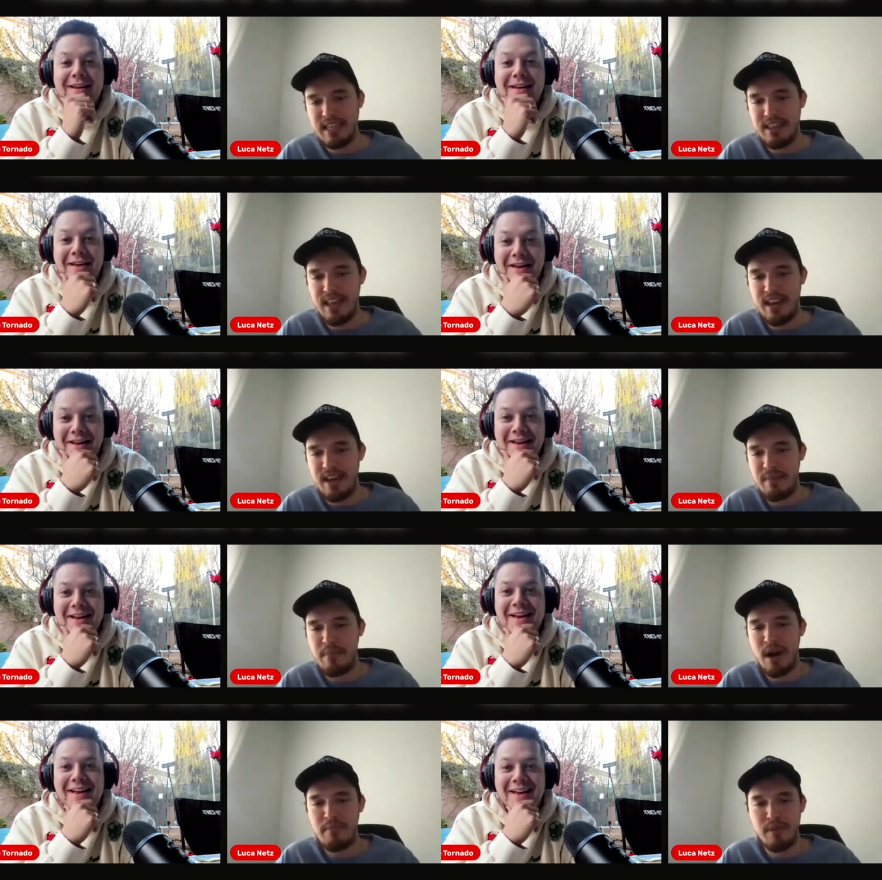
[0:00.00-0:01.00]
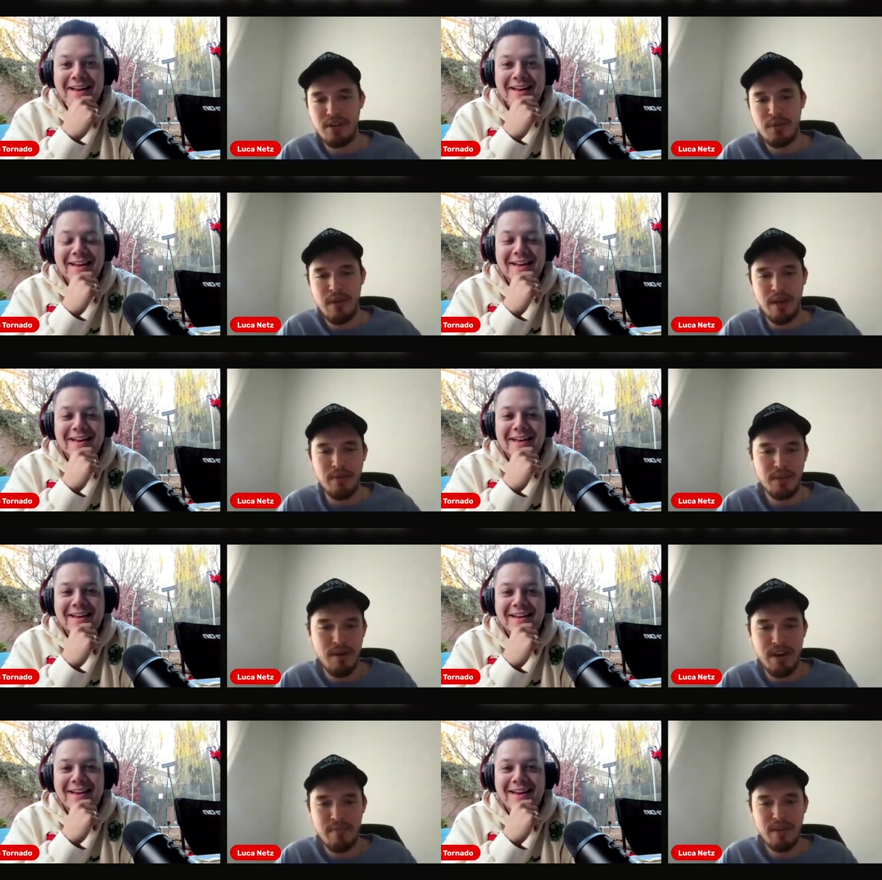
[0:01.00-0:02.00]
Speaker 1: And then I bought Pudgy Penguins
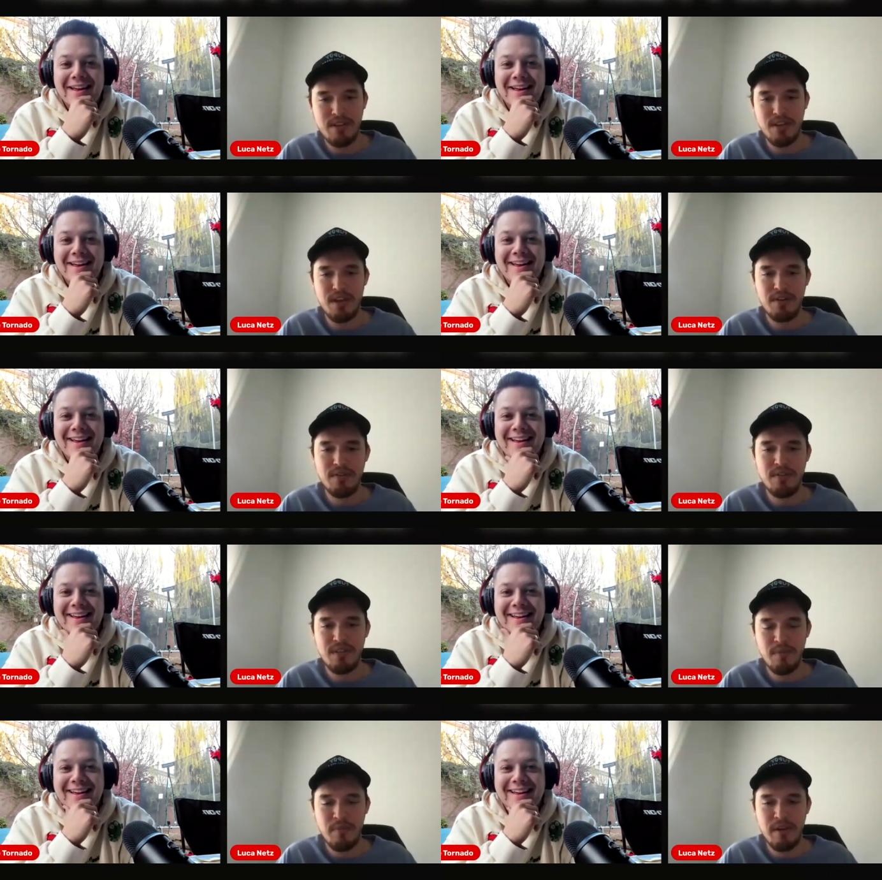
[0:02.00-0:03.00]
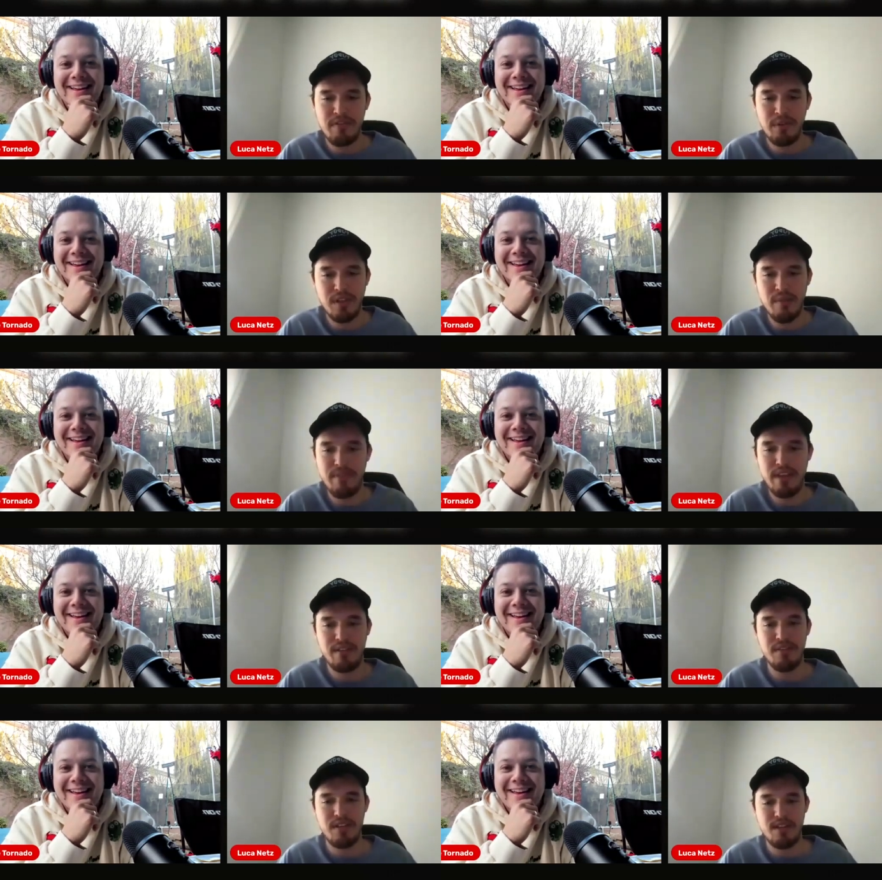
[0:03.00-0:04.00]
about eight months ago, and it's been my full time thing
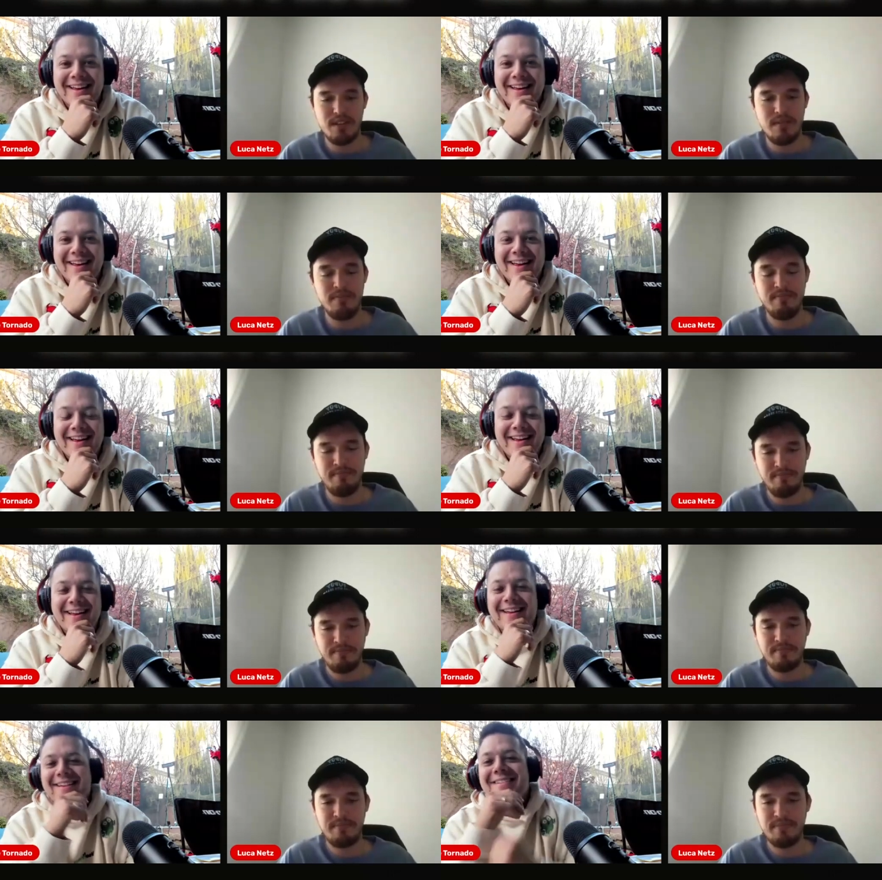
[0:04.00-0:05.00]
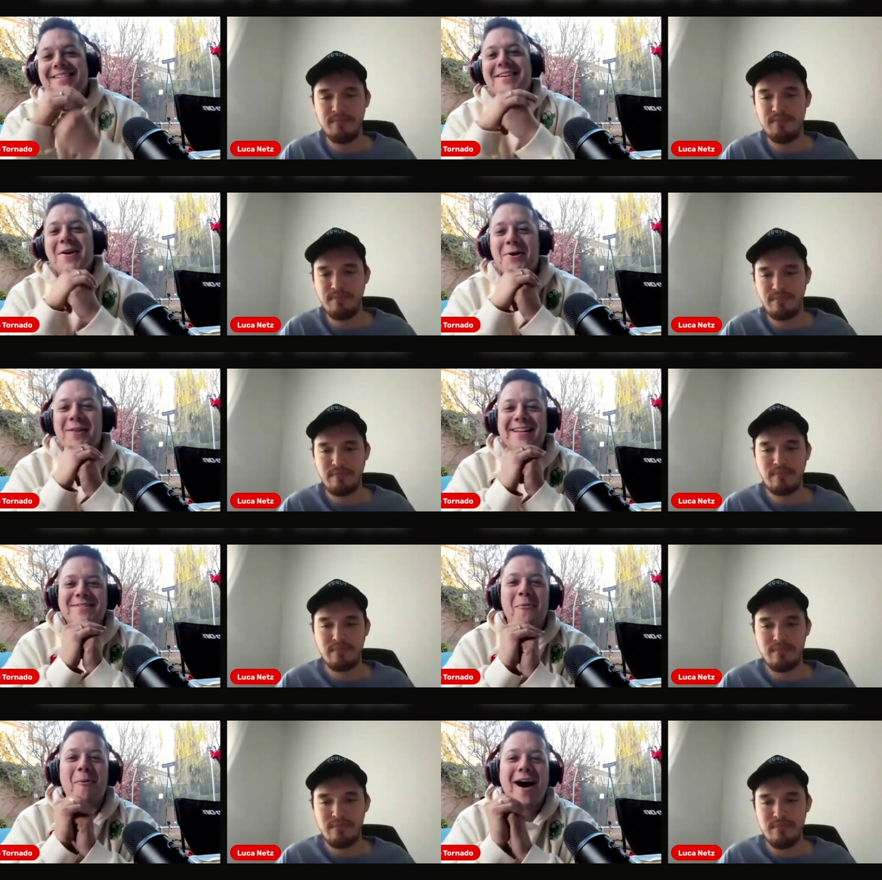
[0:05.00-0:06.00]
ever since.
Speaker 2: Yeah, that's
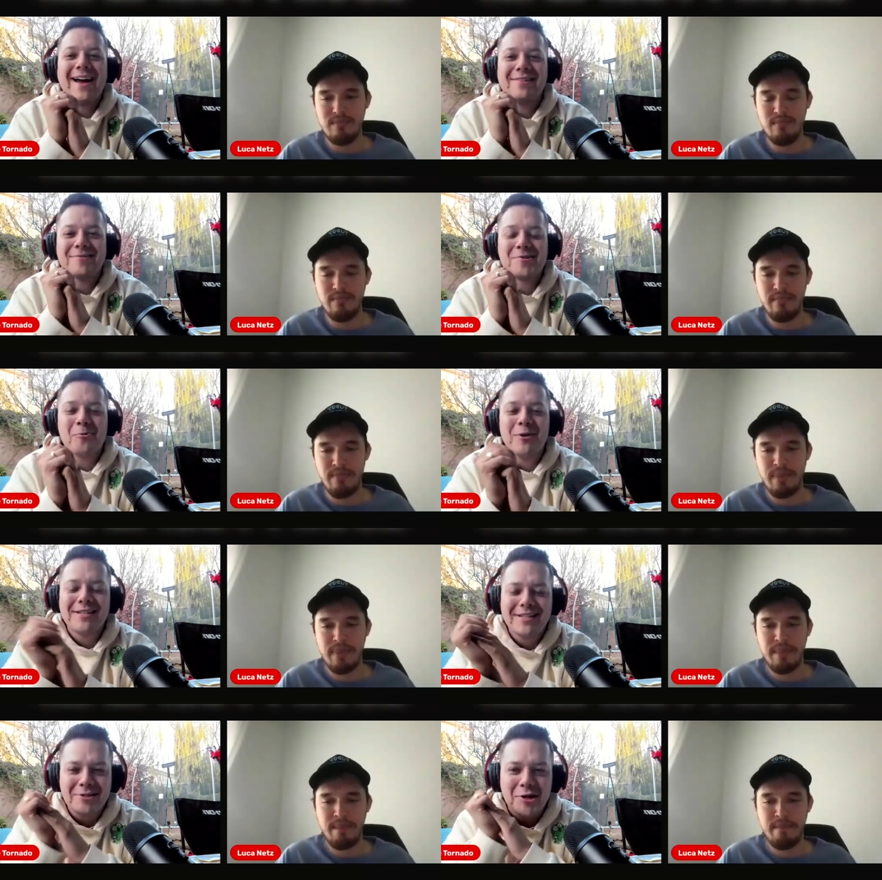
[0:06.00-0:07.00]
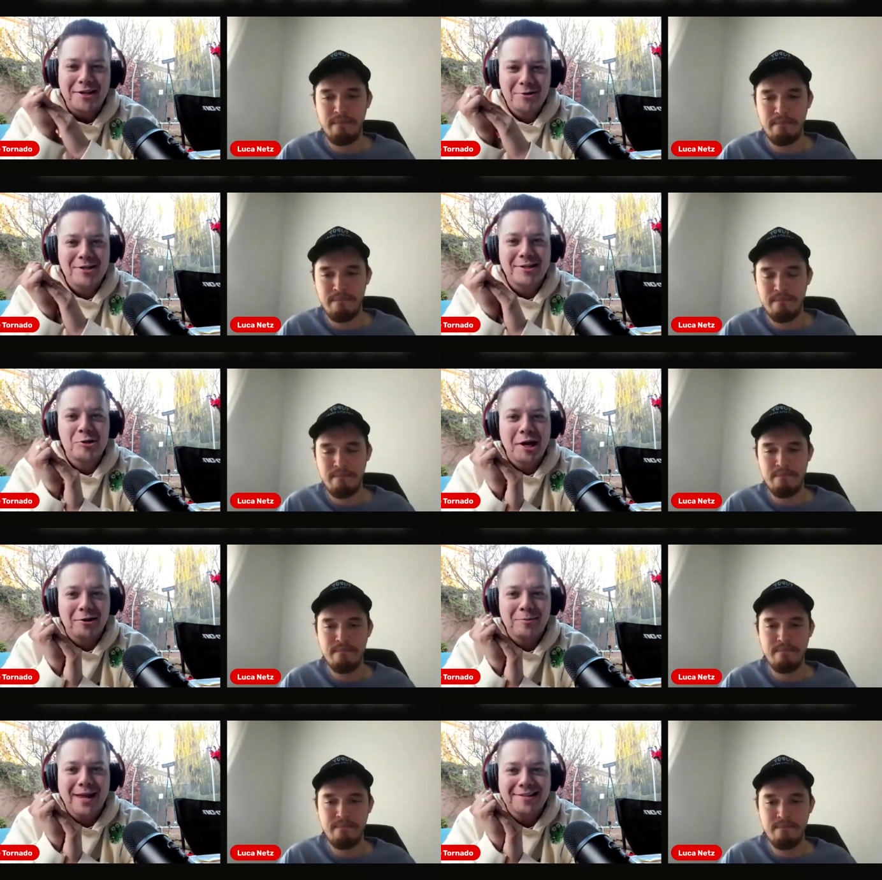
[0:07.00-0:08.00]
wild. So, what is the you said
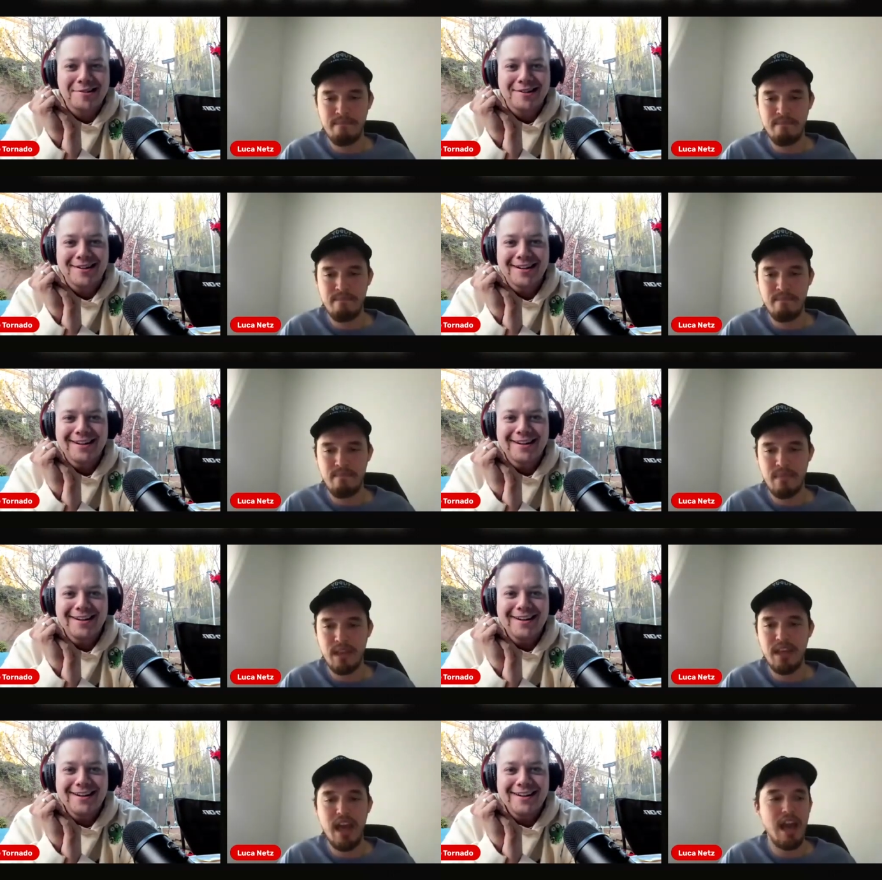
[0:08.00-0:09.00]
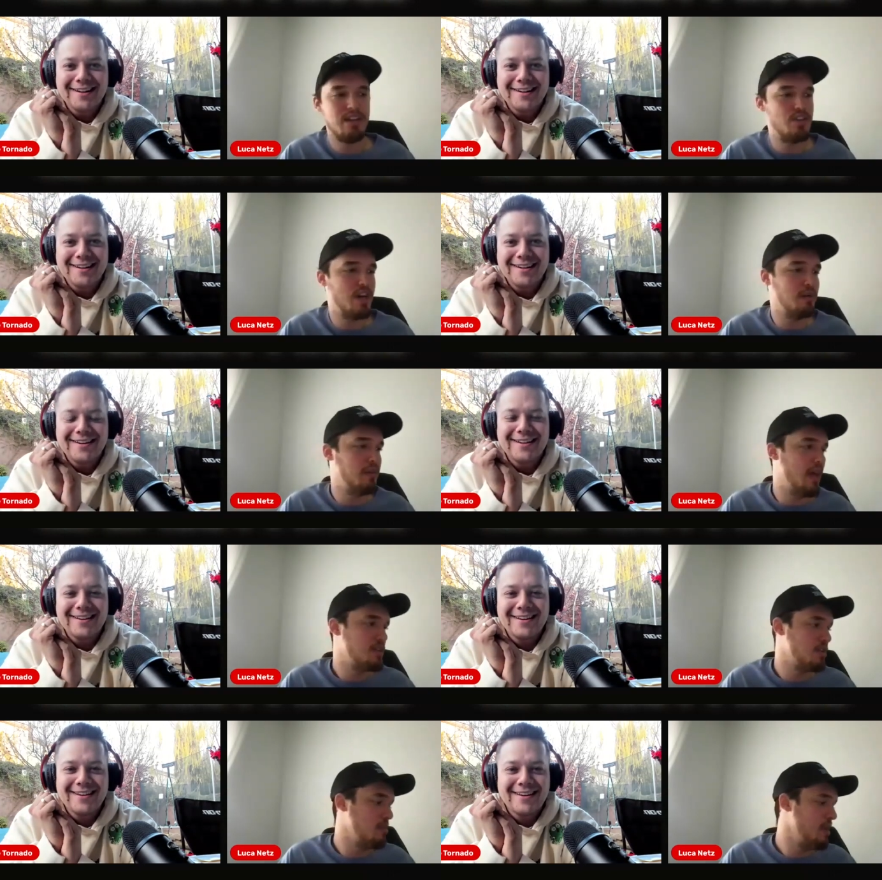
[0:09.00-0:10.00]
Gel Blaster?
Speaker 1: Yeah, Gel
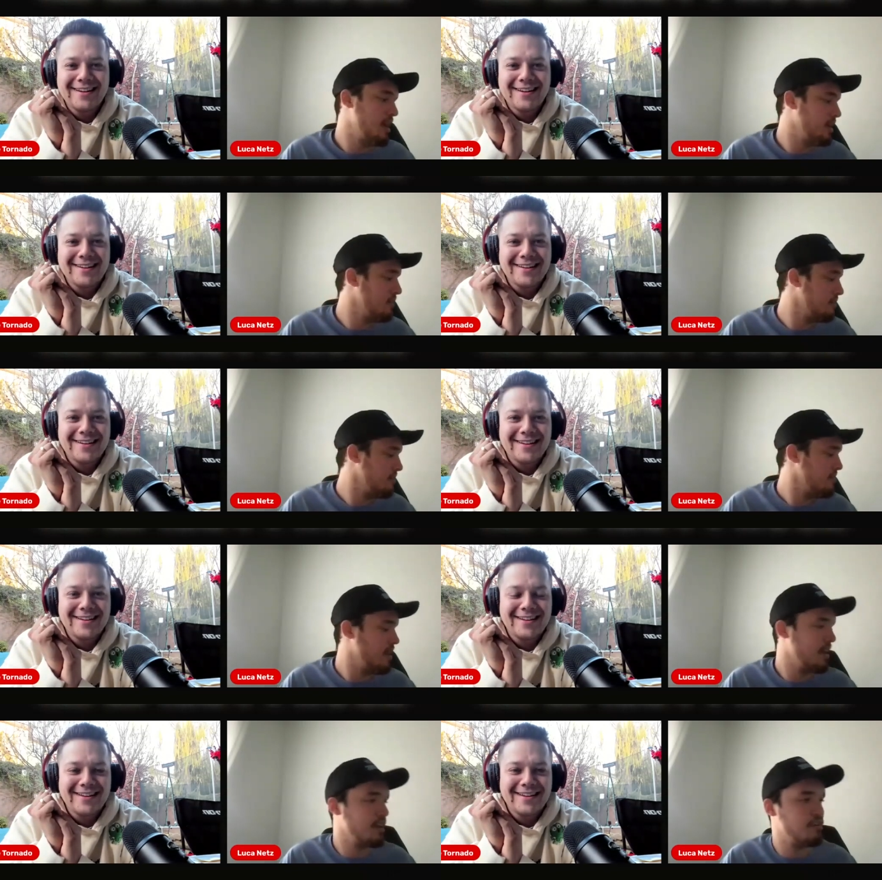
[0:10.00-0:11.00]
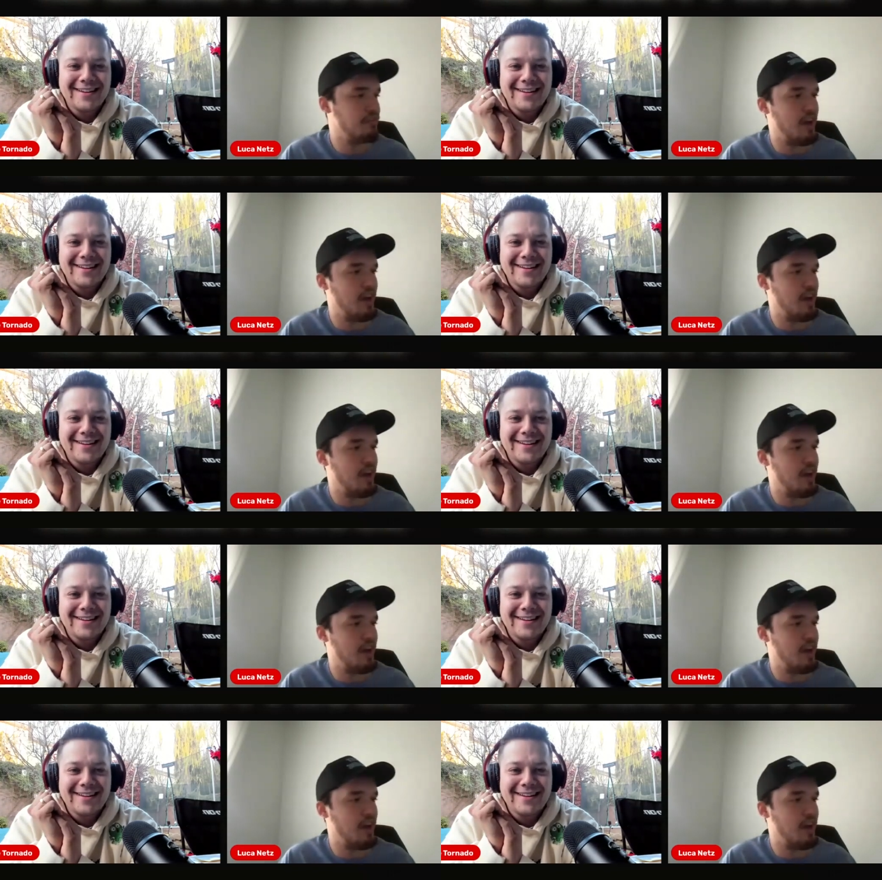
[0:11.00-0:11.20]
Blaster. I mean, I can I can go